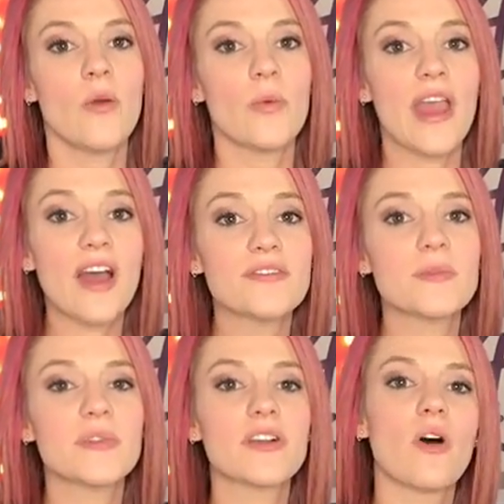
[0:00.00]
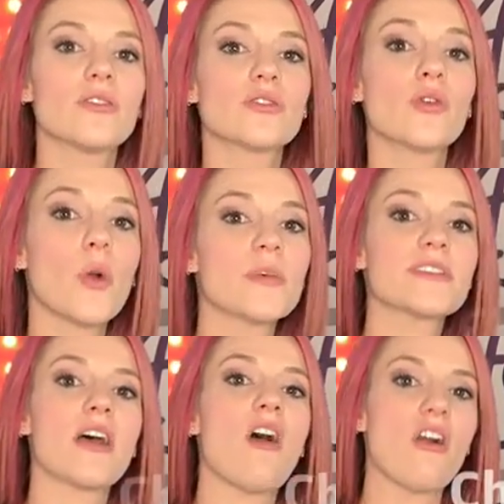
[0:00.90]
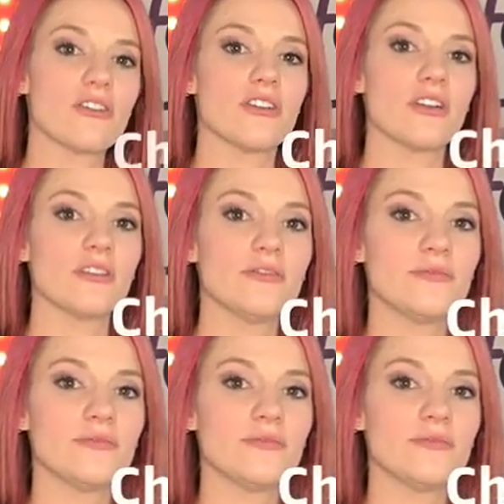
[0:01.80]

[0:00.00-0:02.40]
we have something called Chromoset Hardener.